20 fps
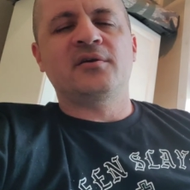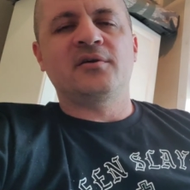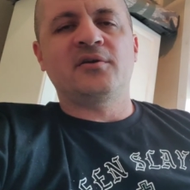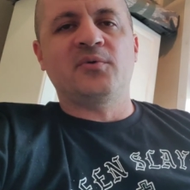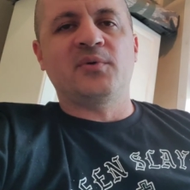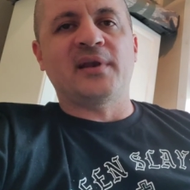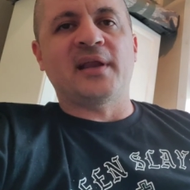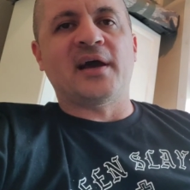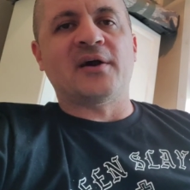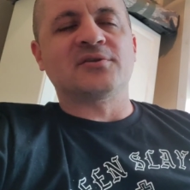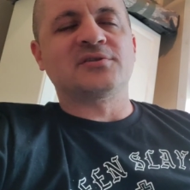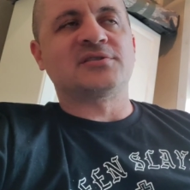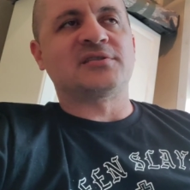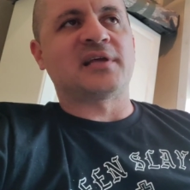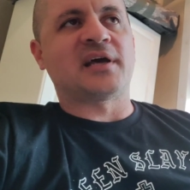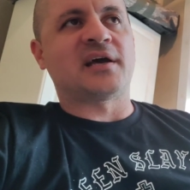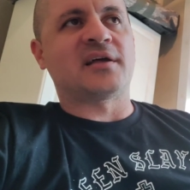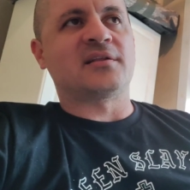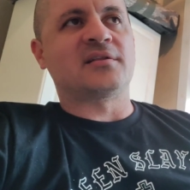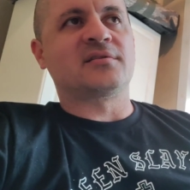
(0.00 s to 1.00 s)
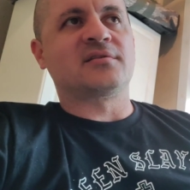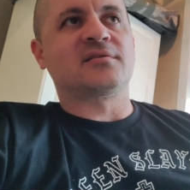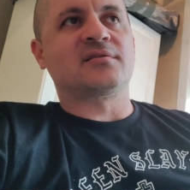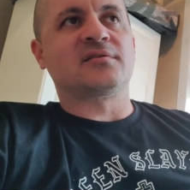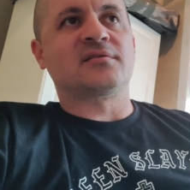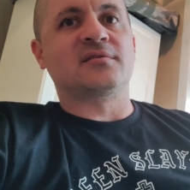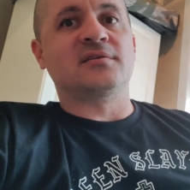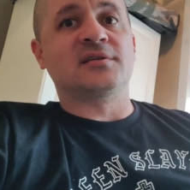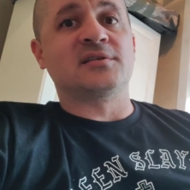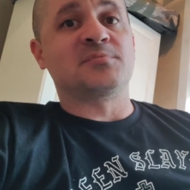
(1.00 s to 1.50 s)
you announce that
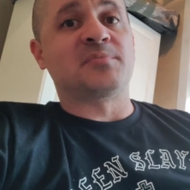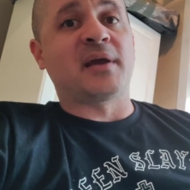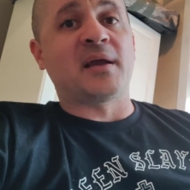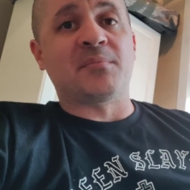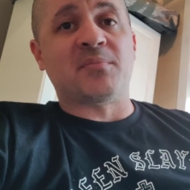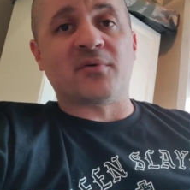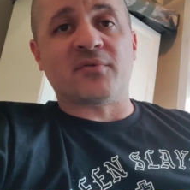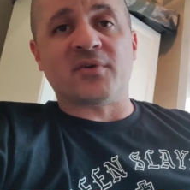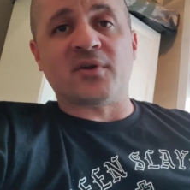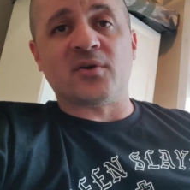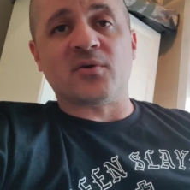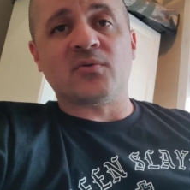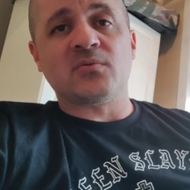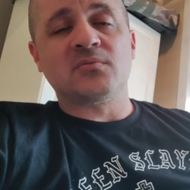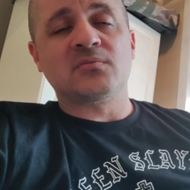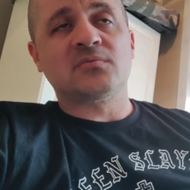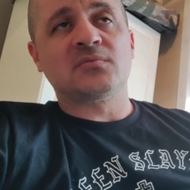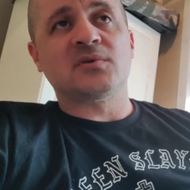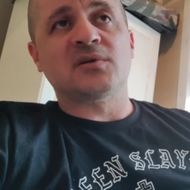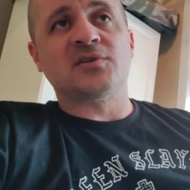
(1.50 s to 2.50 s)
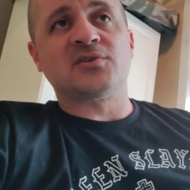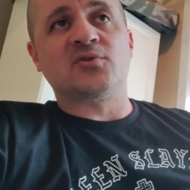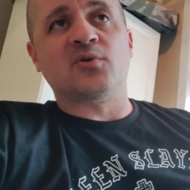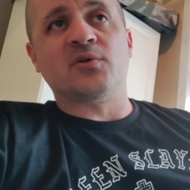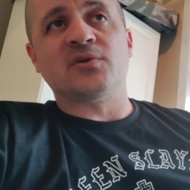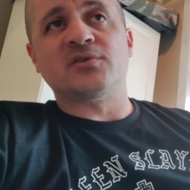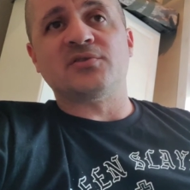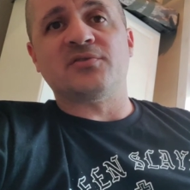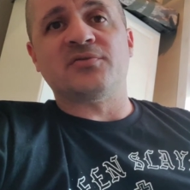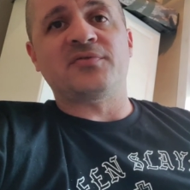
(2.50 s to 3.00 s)
this pay per view is
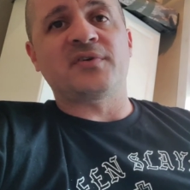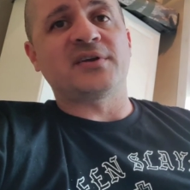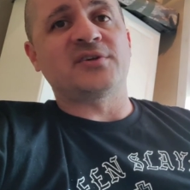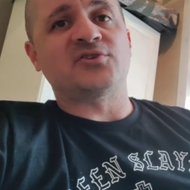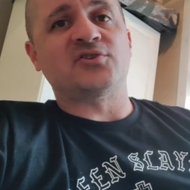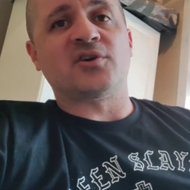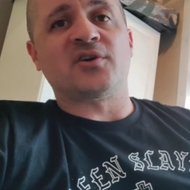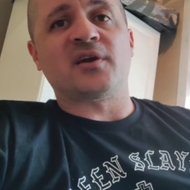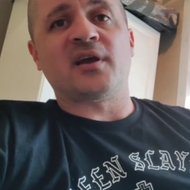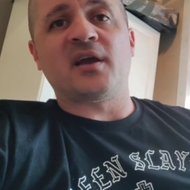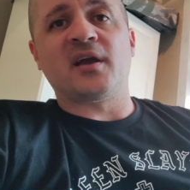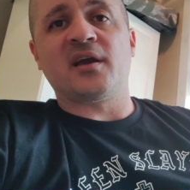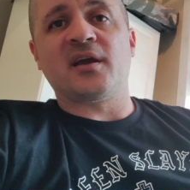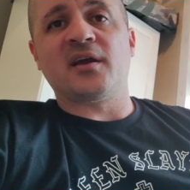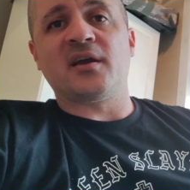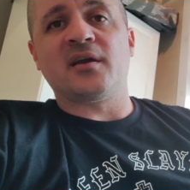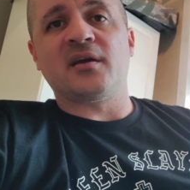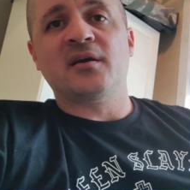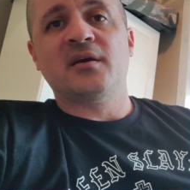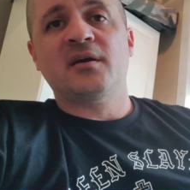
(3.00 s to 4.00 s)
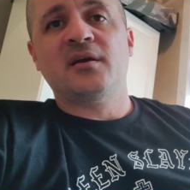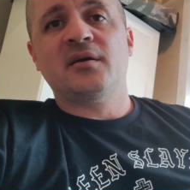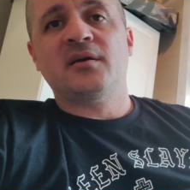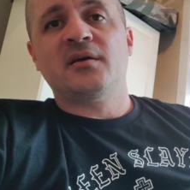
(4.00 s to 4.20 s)
going to feature a